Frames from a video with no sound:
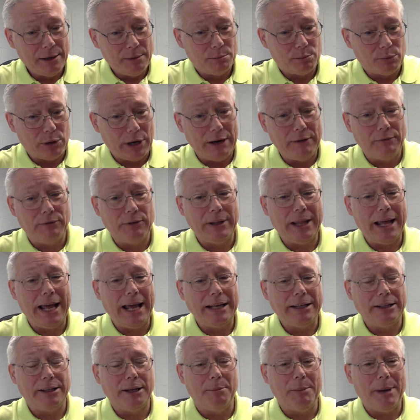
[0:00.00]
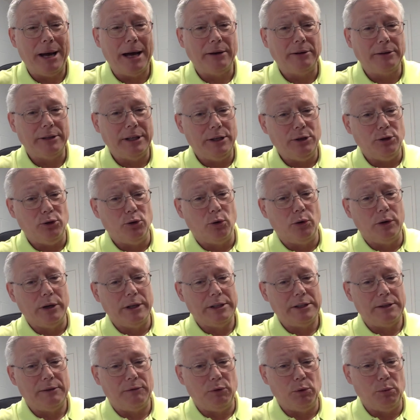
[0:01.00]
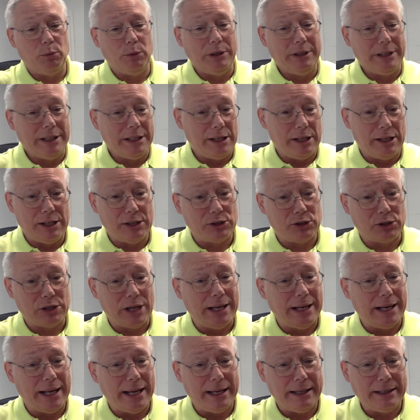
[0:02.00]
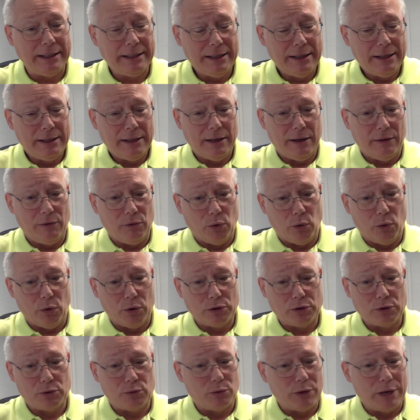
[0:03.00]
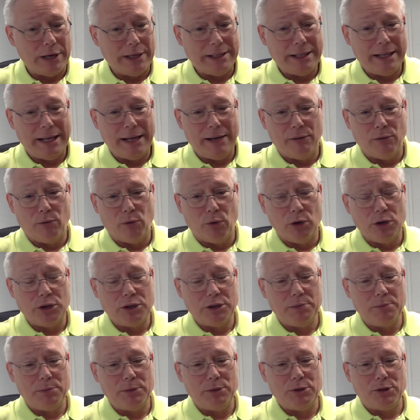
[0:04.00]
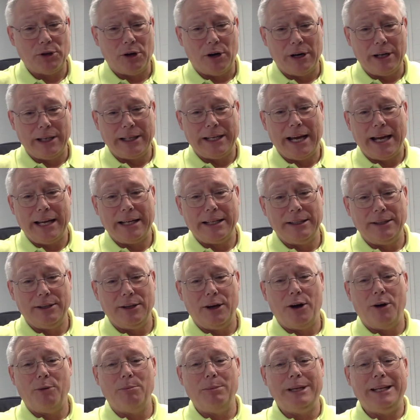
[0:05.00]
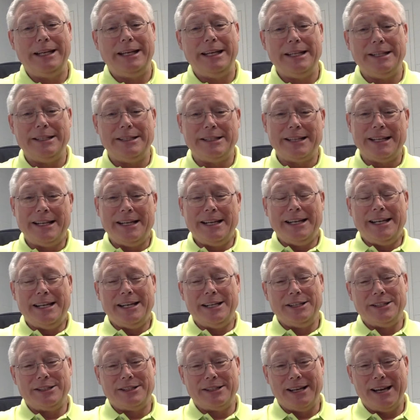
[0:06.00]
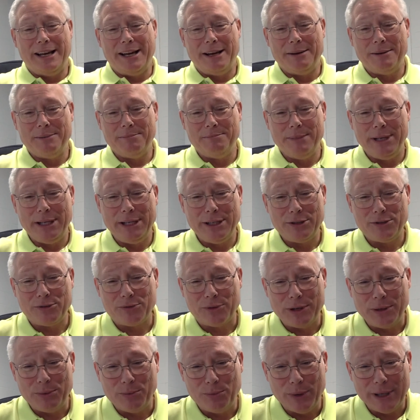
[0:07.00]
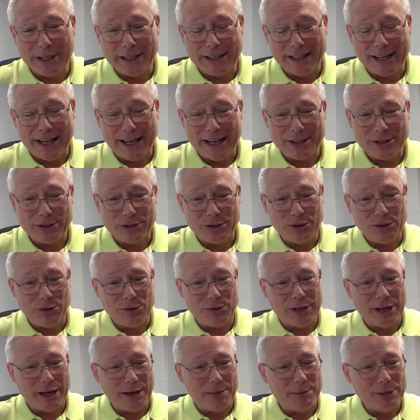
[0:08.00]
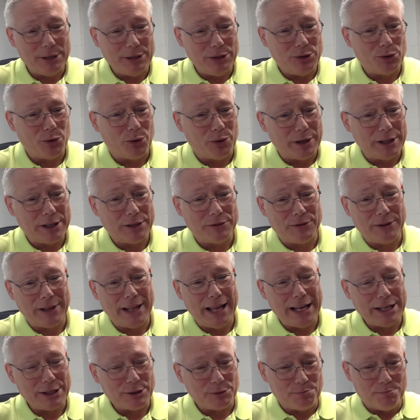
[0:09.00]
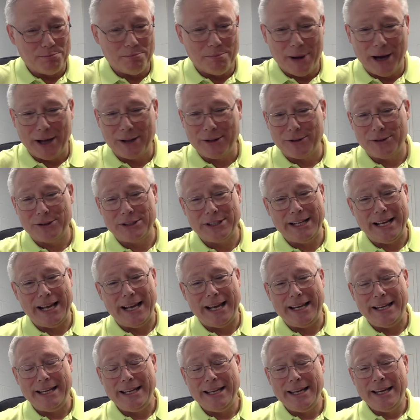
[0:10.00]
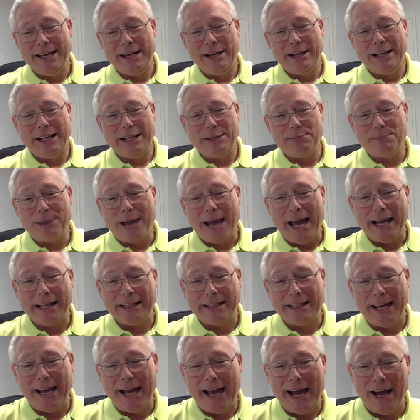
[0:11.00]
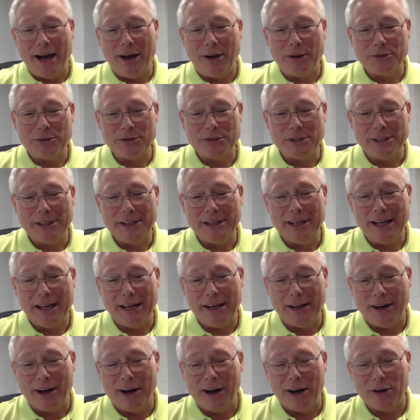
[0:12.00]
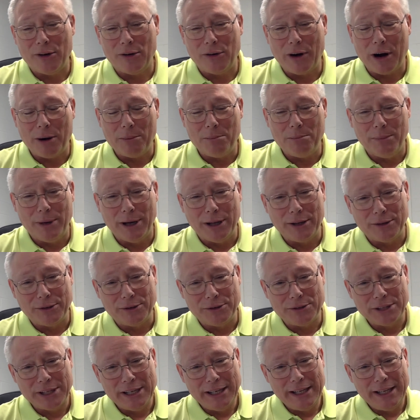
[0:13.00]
Pray for that. Come out and join us if you would. And then this Sunday, of course, great day of worship as Charlie Kuykendall begins his ministry with us. You come and join us for that. It's Mother's Day. Let's pack the house and honor our mothers